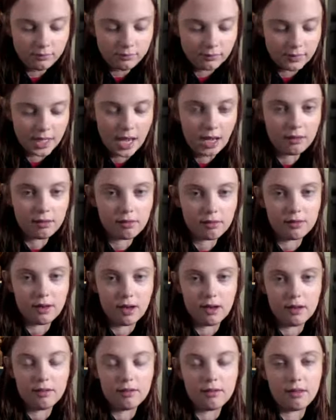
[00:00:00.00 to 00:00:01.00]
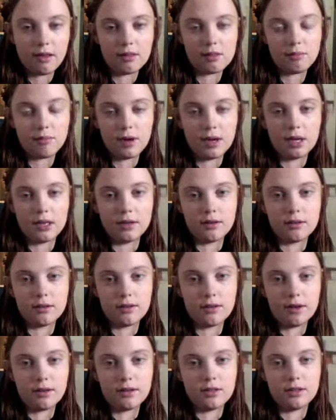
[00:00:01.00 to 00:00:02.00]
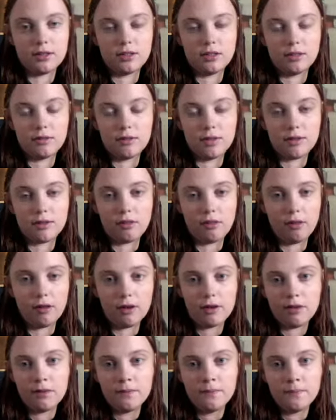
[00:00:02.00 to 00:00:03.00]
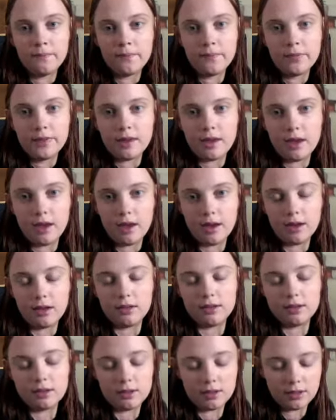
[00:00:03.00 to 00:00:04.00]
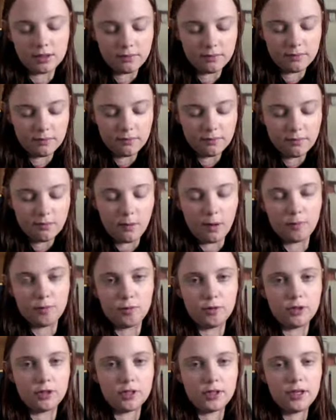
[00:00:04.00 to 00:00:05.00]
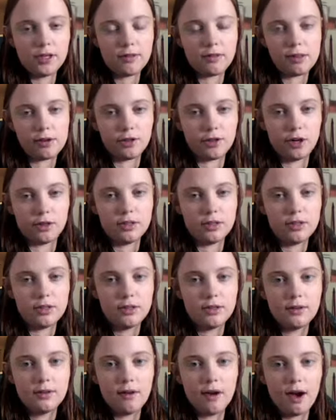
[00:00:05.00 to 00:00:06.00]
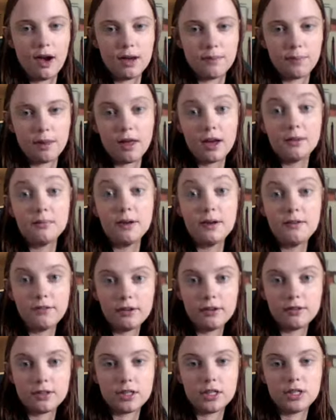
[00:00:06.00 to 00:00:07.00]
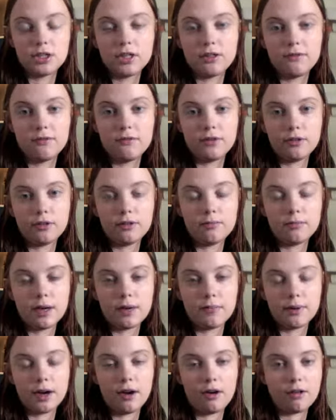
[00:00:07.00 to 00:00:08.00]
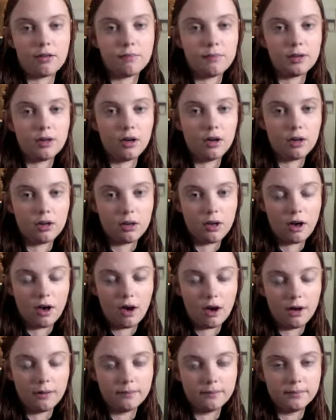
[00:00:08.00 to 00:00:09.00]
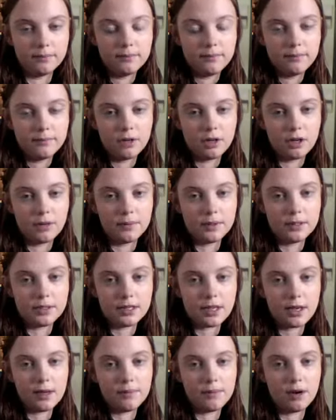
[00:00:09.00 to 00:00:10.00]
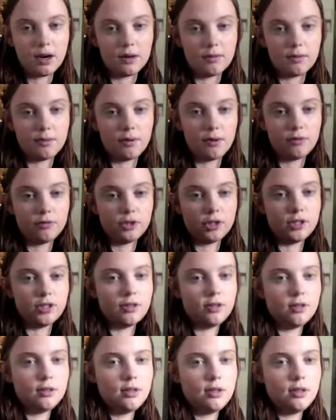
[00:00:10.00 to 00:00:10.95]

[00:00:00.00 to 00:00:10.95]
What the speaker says: that's nice. That's why I decided to do this look. And I'm going to get started. I applied my foundation, filled in my brows, put on Urban Decay Primer Potion,